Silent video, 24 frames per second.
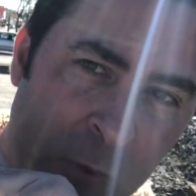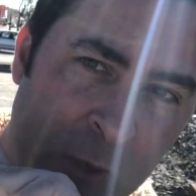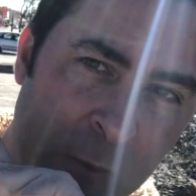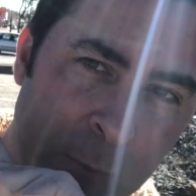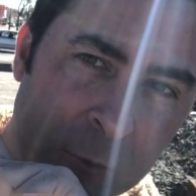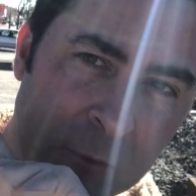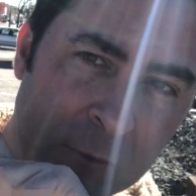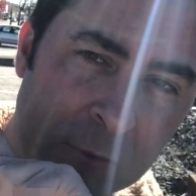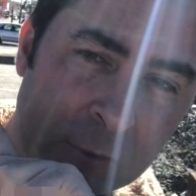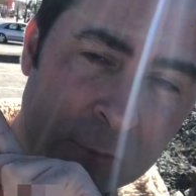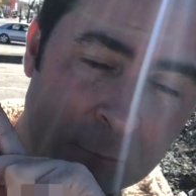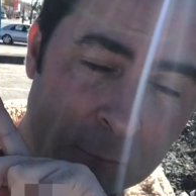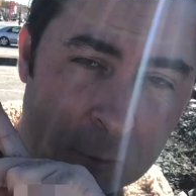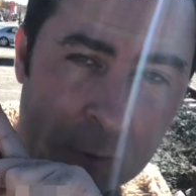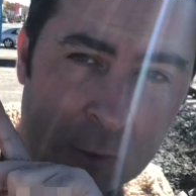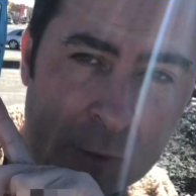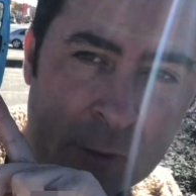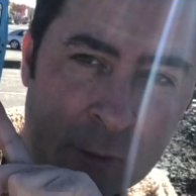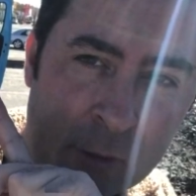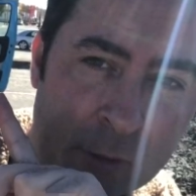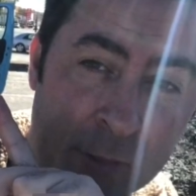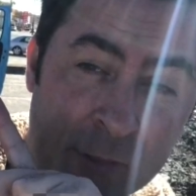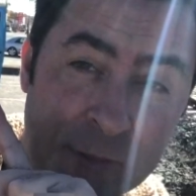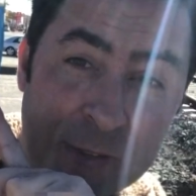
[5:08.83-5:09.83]
people, well,
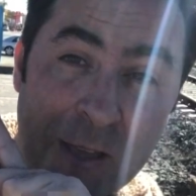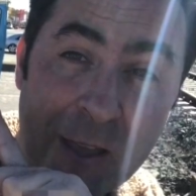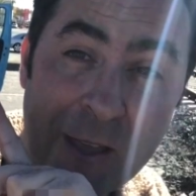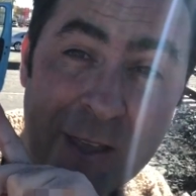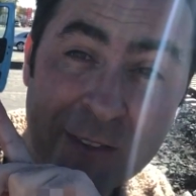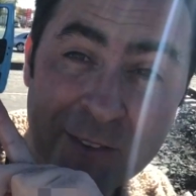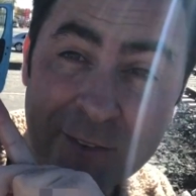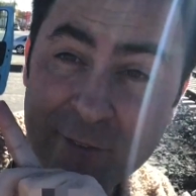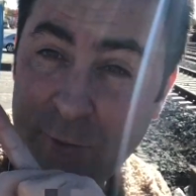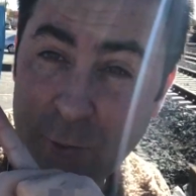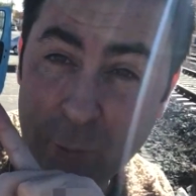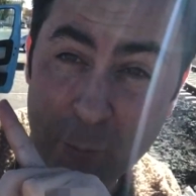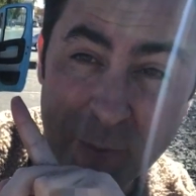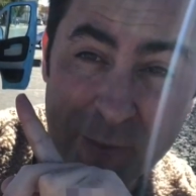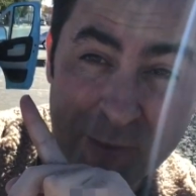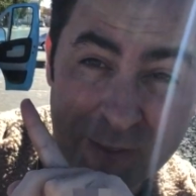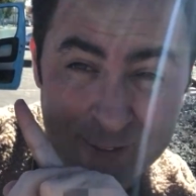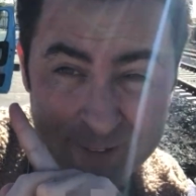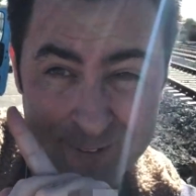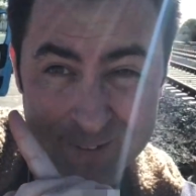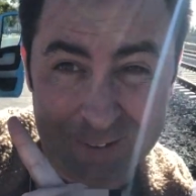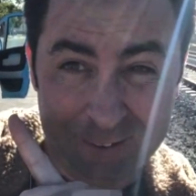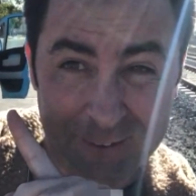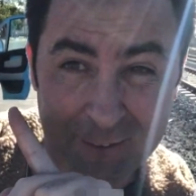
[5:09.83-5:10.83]
the guy is super
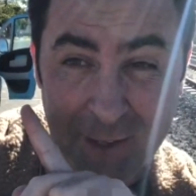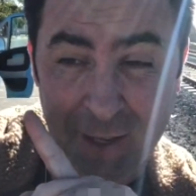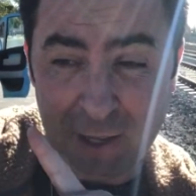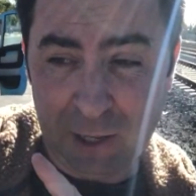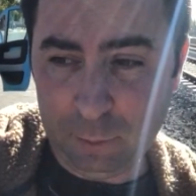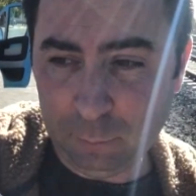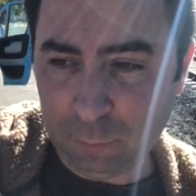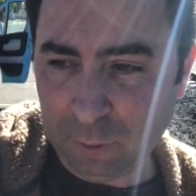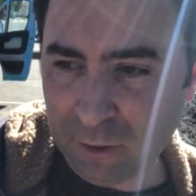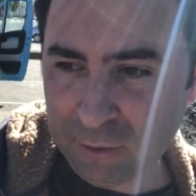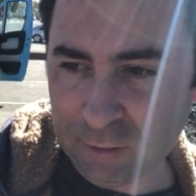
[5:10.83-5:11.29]
nice. He came